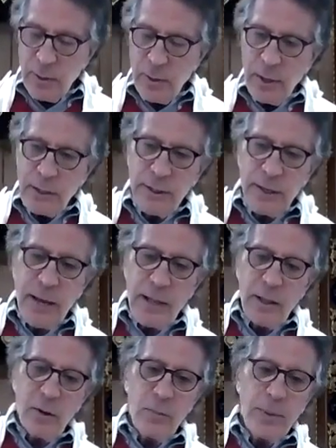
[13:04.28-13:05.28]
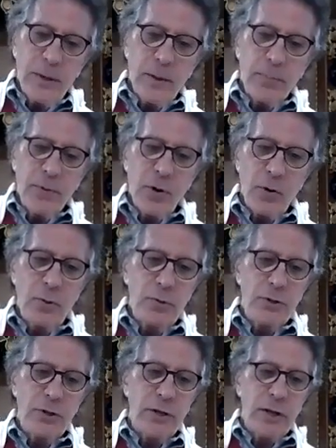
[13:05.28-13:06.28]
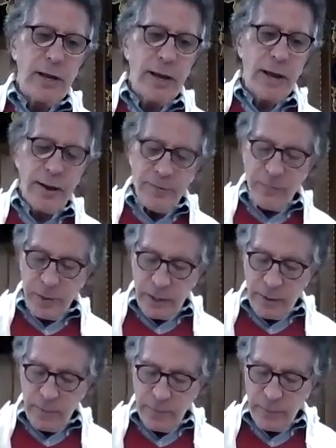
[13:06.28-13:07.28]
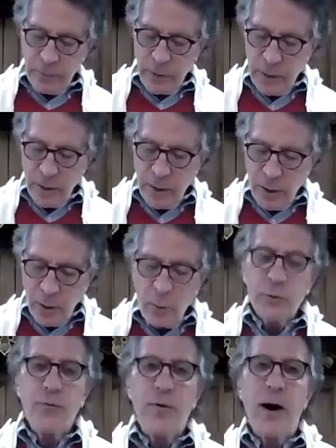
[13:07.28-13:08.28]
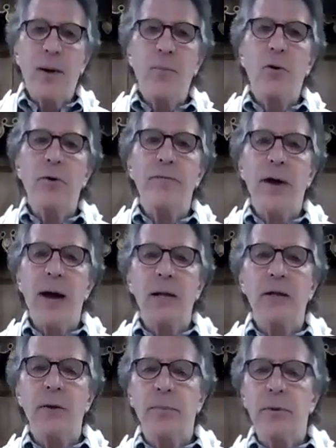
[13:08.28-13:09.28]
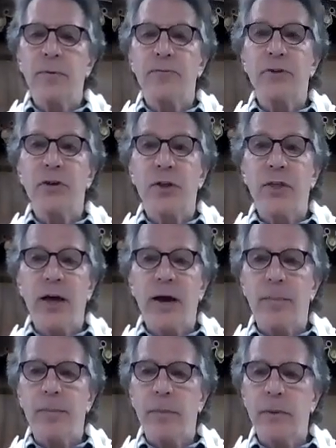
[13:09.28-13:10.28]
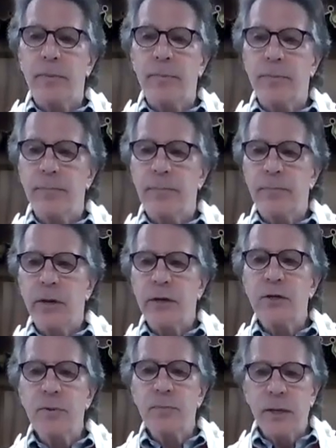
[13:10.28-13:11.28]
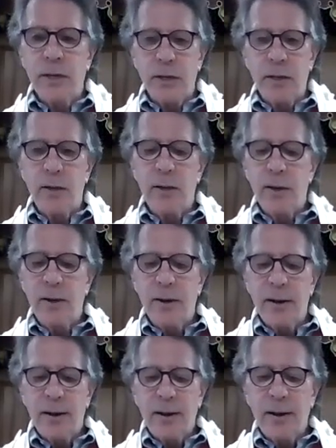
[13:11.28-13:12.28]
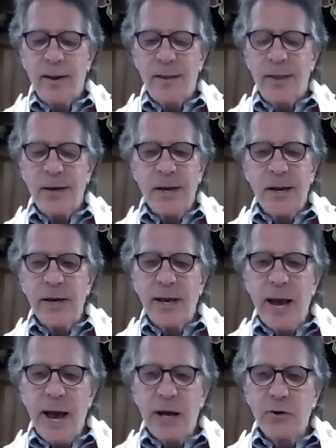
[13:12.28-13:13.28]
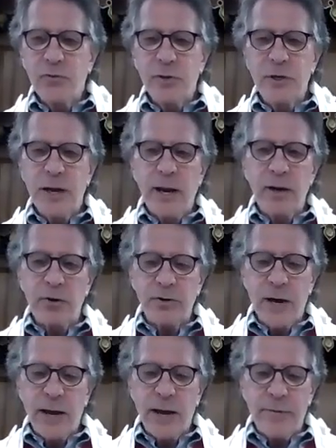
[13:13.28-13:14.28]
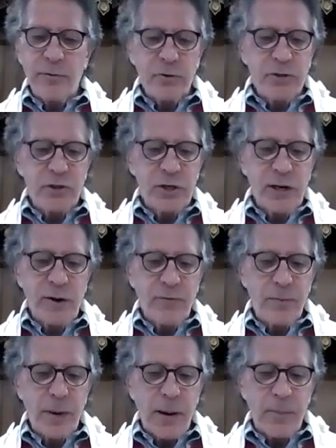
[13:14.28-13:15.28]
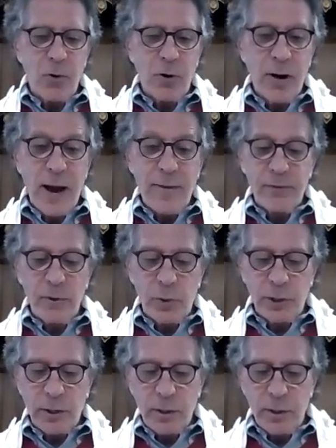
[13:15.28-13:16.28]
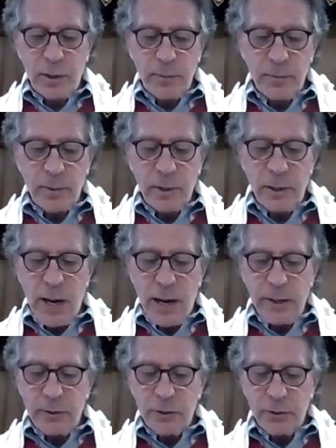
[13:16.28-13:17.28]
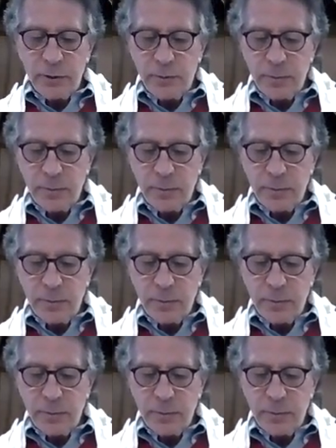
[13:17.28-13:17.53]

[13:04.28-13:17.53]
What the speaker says: is that that little bit of produce that they gave me was far more valuable to them and to me than any cash retainers I ever received from my more affluent clients.